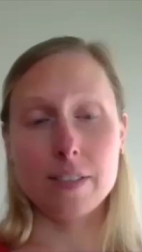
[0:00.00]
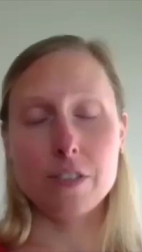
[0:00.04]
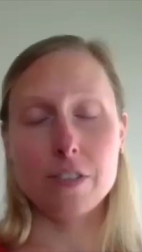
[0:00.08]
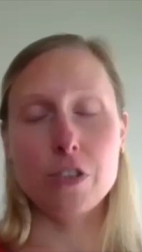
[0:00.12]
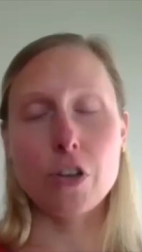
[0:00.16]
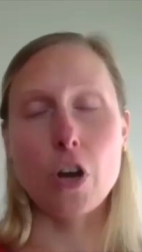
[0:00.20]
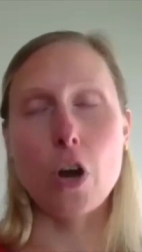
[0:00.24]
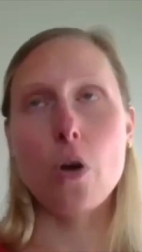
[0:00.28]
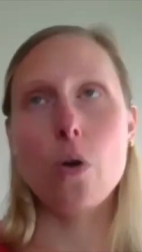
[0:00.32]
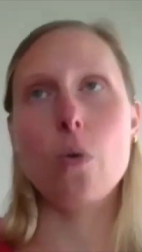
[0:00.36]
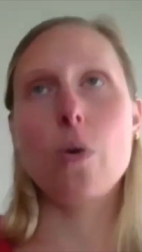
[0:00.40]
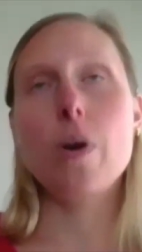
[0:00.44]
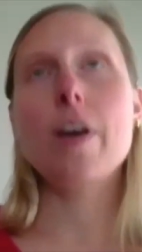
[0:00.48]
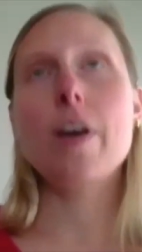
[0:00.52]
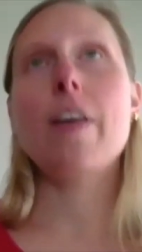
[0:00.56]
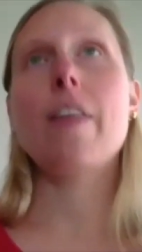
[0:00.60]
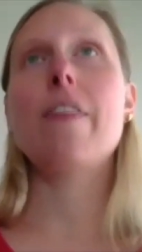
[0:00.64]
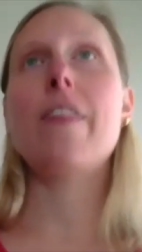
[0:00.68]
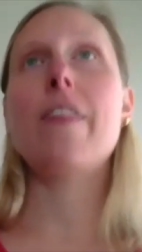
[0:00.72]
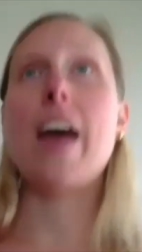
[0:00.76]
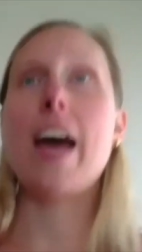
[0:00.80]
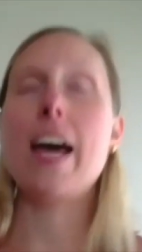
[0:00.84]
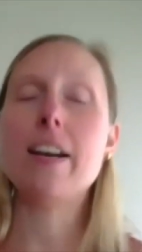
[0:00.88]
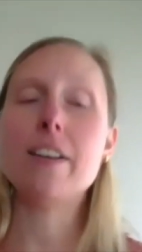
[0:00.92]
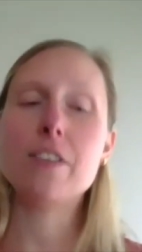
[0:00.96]
so
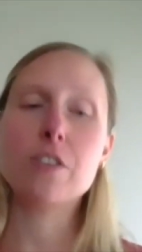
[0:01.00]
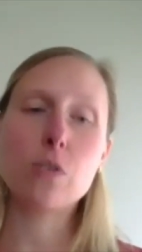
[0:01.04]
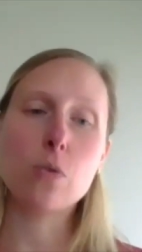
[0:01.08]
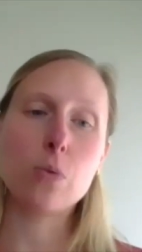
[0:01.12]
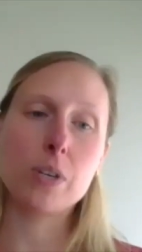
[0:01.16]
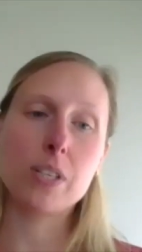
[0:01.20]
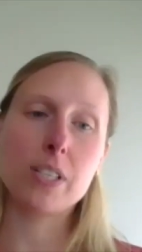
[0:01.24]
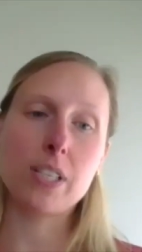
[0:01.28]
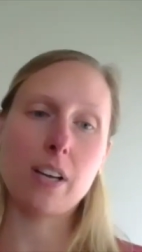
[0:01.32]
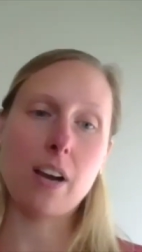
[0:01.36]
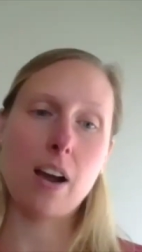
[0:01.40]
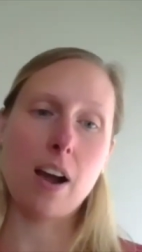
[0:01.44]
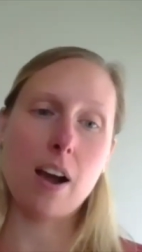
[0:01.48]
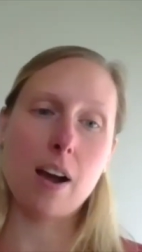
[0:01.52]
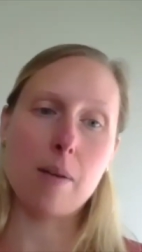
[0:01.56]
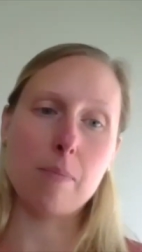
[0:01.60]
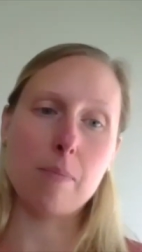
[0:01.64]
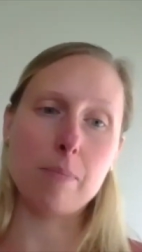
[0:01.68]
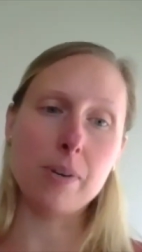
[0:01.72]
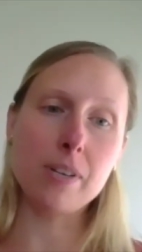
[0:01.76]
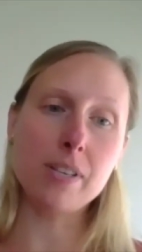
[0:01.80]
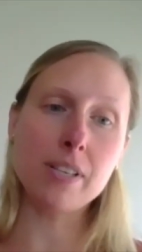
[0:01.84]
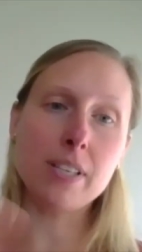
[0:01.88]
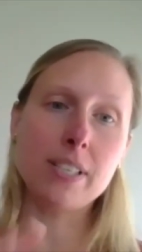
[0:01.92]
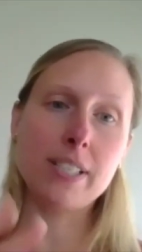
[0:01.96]
that is going to
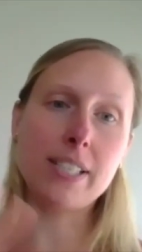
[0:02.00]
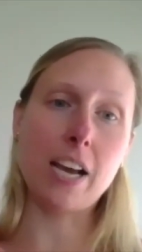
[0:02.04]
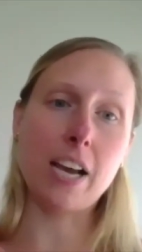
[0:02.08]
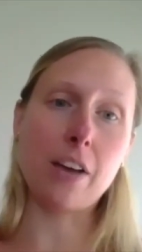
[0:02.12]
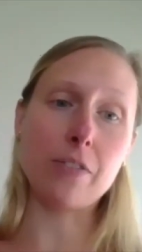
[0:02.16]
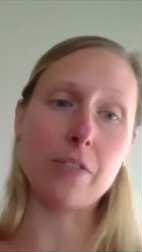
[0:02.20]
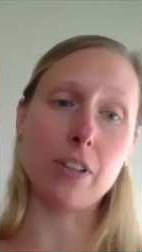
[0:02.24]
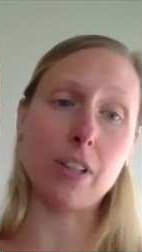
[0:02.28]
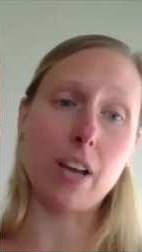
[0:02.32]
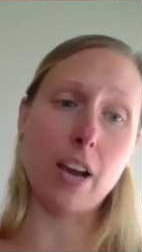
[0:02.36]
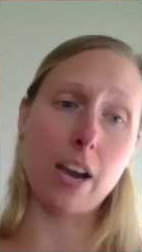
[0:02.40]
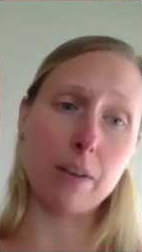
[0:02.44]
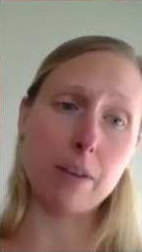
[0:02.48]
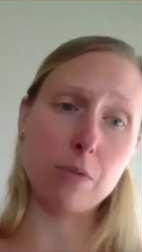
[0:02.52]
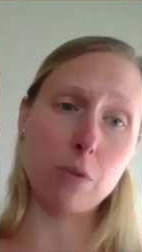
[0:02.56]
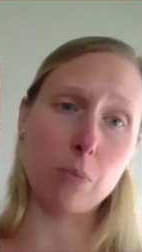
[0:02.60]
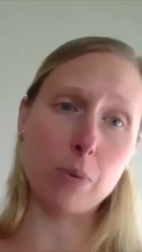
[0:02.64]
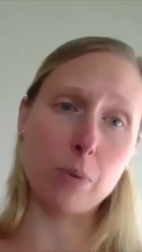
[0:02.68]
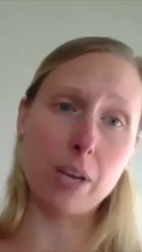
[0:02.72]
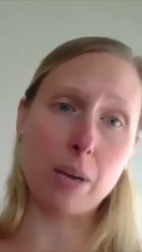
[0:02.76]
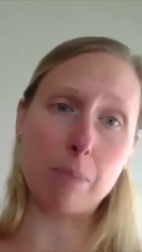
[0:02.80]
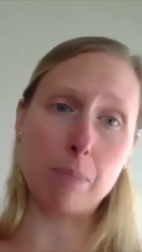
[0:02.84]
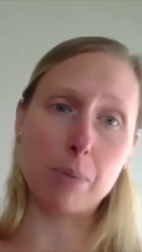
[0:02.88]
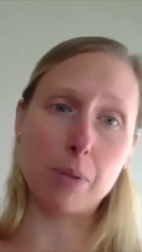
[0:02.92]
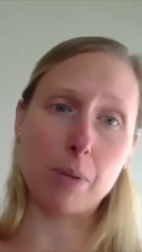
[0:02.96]
come down the line when
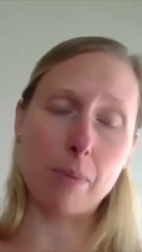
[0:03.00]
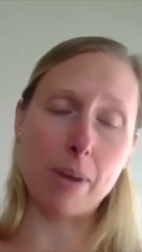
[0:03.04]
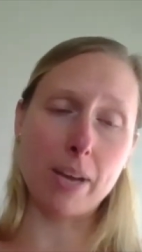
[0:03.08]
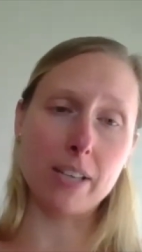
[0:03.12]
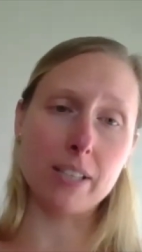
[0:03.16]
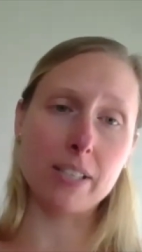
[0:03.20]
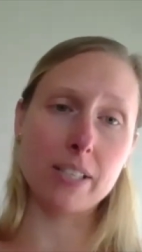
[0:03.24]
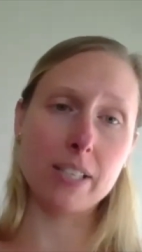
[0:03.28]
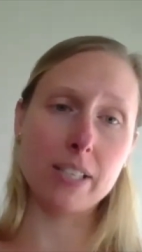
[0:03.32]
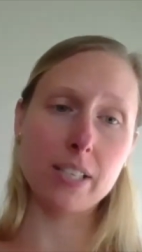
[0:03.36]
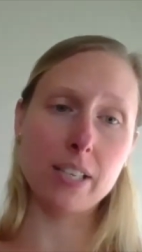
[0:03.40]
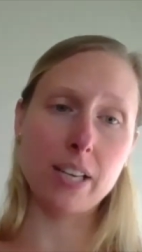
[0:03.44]
we implement